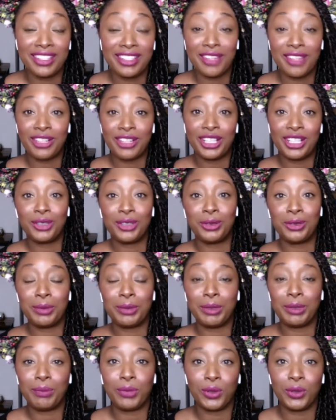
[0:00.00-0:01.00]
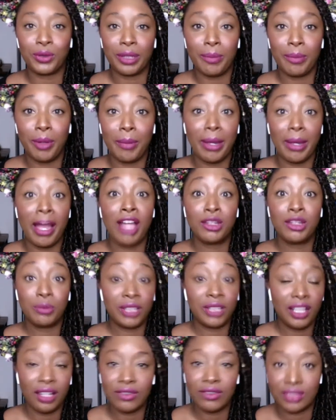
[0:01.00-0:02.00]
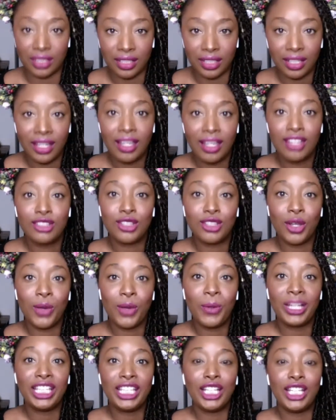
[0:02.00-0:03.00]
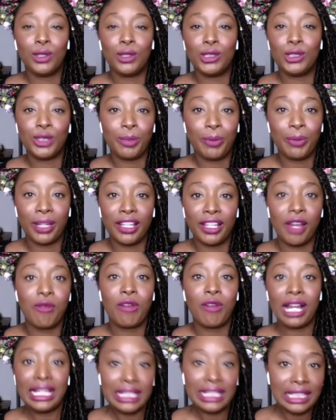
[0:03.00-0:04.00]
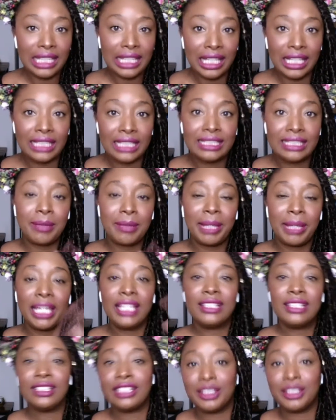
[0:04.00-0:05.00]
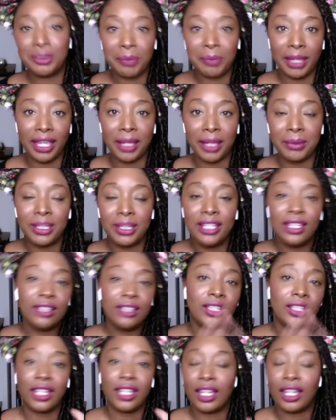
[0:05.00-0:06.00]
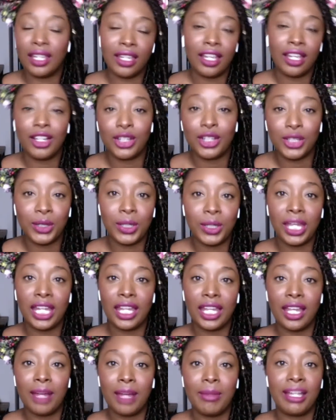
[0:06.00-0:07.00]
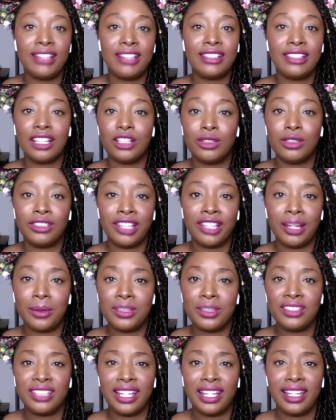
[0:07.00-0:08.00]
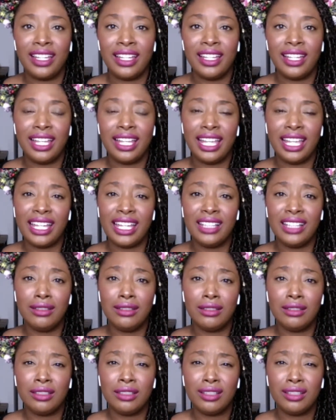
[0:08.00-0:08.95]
I find it extremely boring, but my husband loves it. So when he goes shopping, I write the list and I'm like, here's a list, babe. He's like, yeah, gonna go get it. I'm like, sanitary towels. He's like, again?